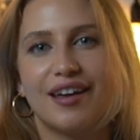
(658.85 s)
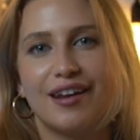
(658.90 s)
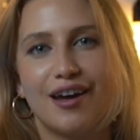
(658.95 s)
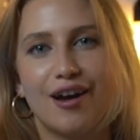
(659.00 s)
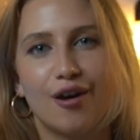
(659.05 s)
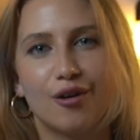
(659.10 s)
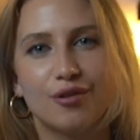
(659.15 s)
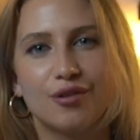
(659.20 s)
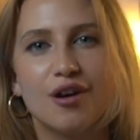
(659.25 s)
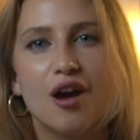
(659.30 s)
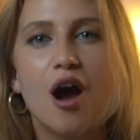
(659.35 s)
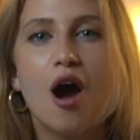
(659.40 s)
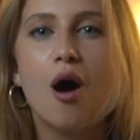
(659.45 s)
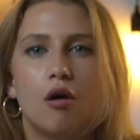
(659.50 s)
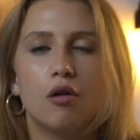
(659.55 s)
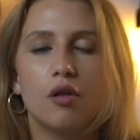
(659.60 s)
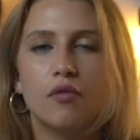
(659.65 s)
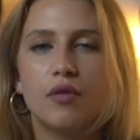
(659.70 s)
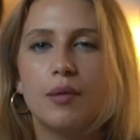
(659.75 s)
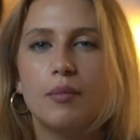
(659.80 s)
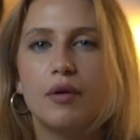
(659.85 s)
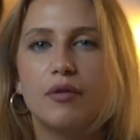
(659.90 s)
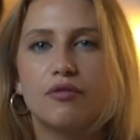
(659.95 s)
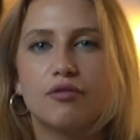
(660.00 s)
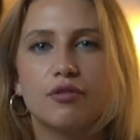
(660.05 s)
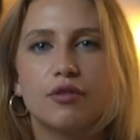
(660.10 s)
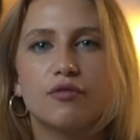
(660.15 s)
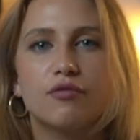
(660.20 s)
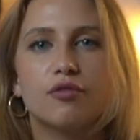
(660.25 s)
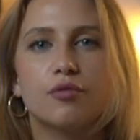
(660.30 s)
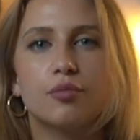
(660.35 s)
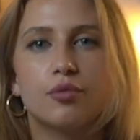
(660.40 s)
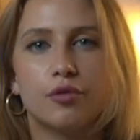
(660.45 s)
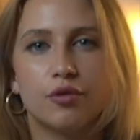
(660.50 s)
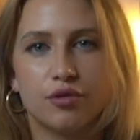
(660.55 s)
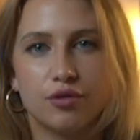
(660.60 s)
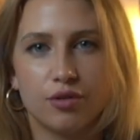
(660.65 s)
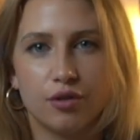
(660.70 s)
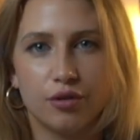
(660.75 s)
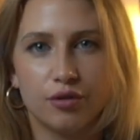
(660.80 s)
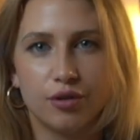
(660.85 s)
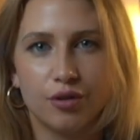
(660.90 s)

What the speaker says: it out. All of them are free for personal